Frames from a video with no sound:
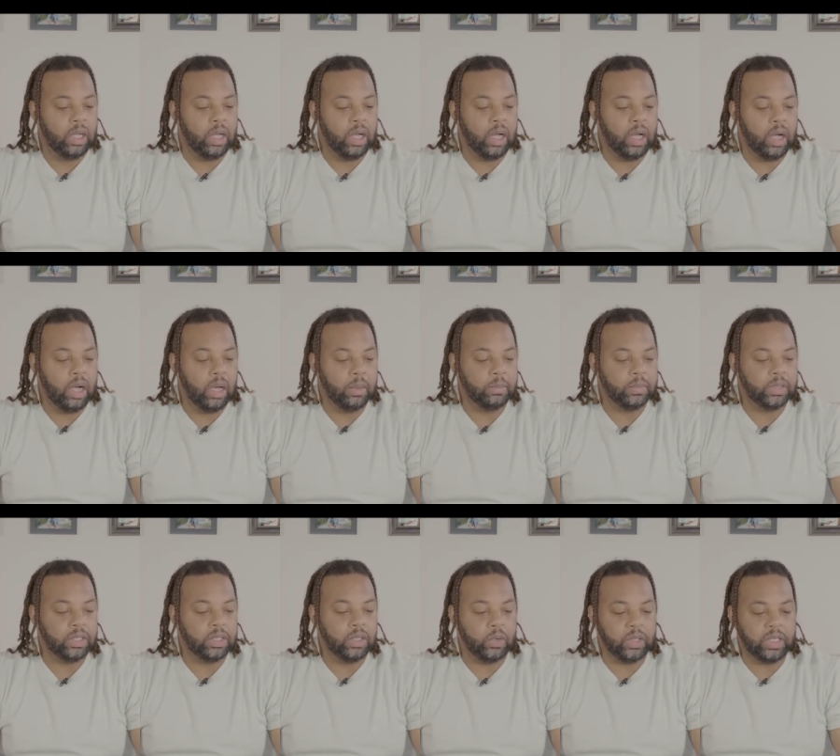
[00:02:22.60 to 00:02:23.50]
um,
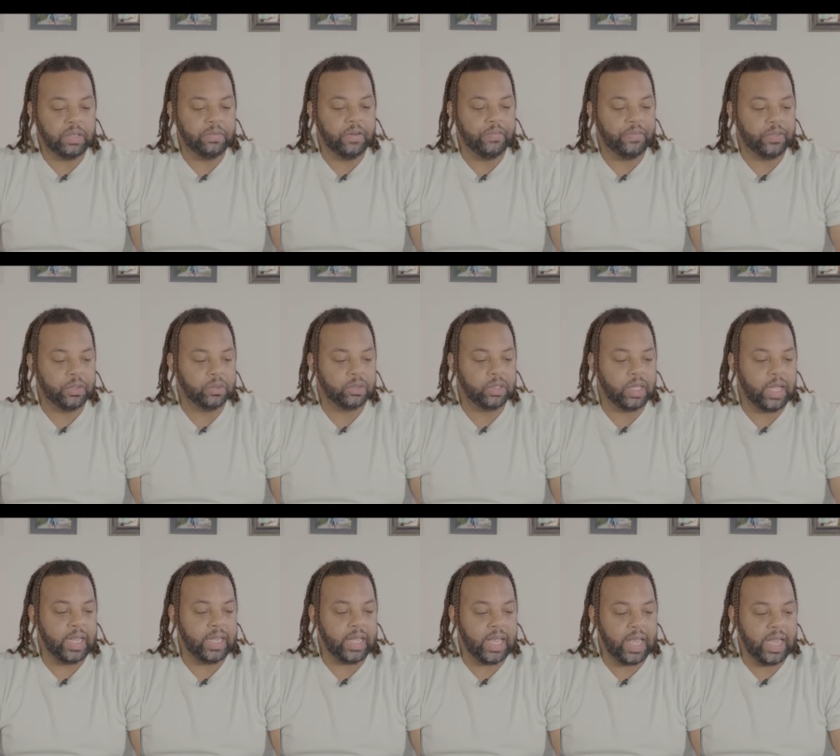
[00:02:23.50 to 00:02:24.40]
you know, even if it was
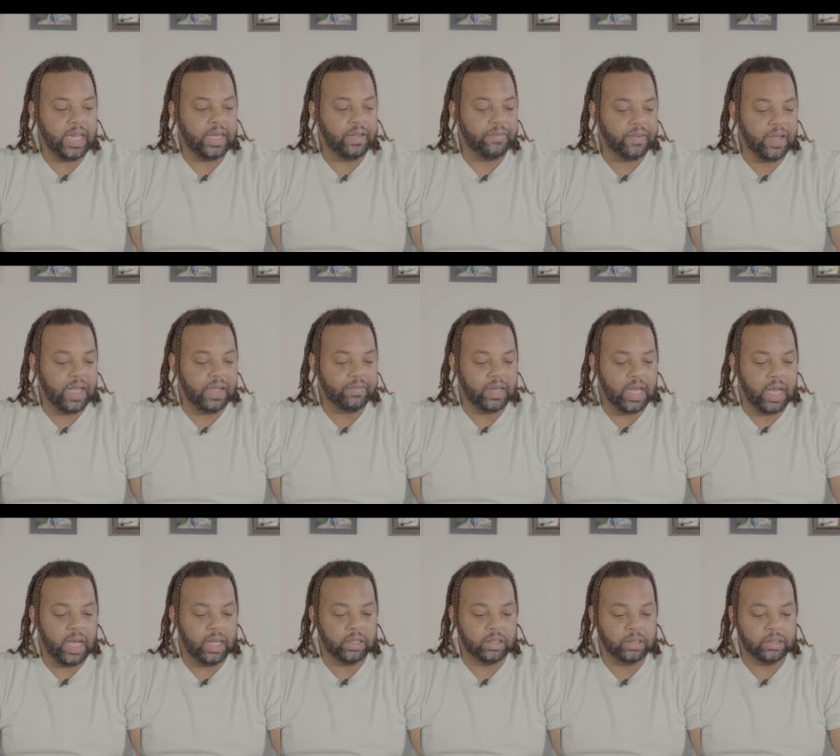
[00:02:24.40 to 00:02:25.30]
like
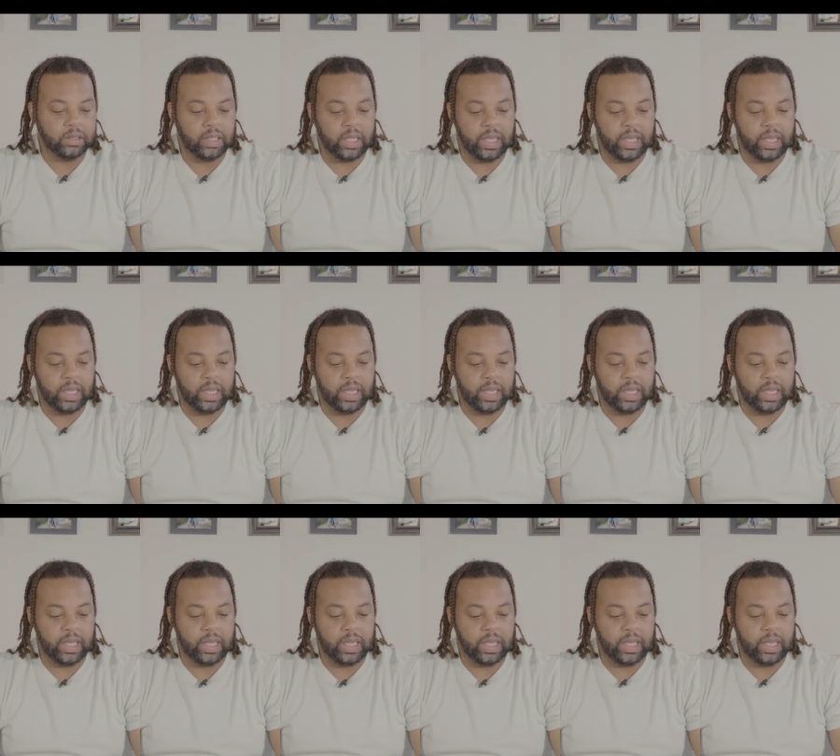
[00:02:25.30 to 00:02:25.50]
$85